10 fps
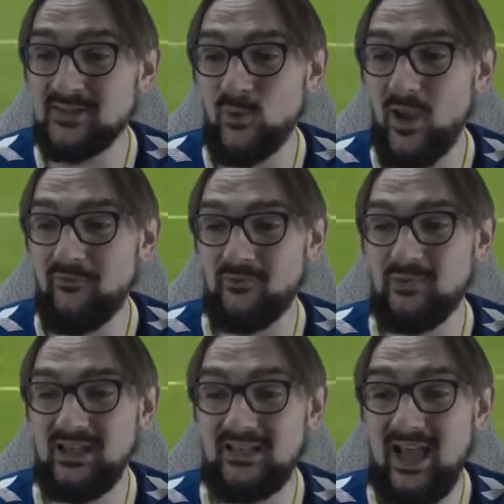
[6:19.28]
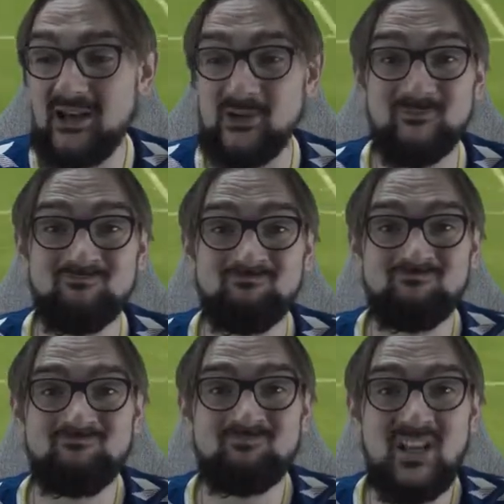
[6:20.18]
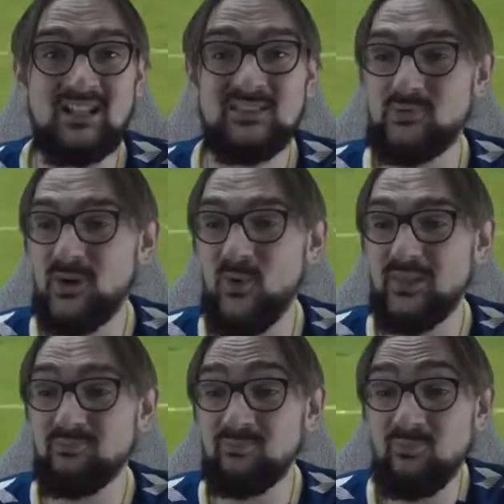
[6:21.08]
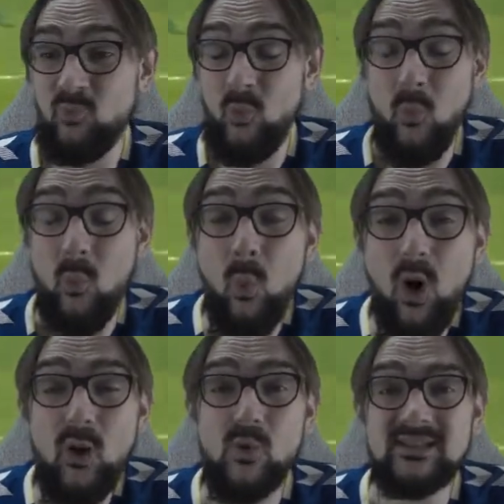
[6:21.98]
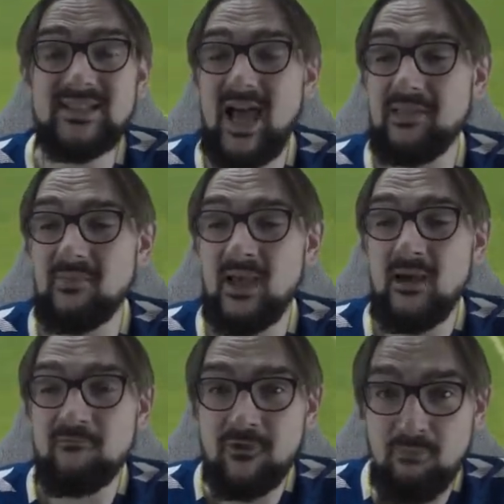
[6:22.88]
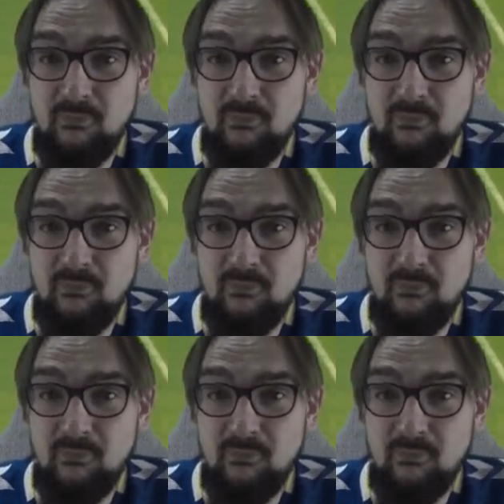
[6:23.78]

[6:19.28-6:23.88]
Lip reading: away from the attacker. It's 3-1. What was that from